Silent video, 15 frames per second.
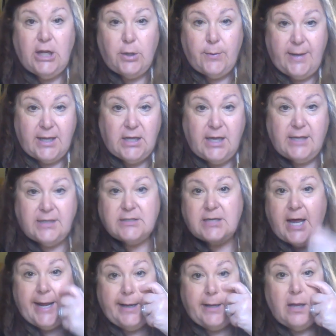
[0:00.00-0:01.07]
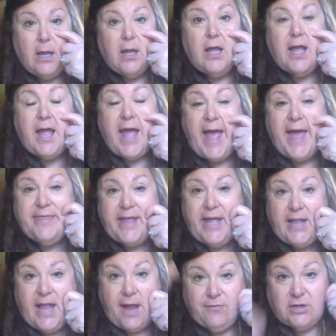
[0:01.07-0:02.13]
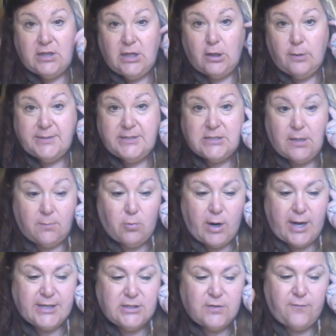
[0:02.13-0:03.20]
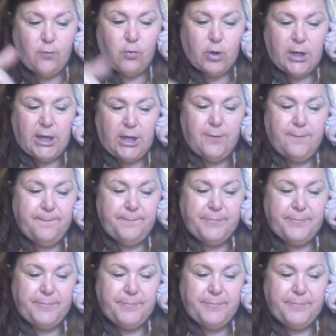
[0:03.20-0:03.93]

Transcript: You hit KeyCite, and then everything will be summarized for you.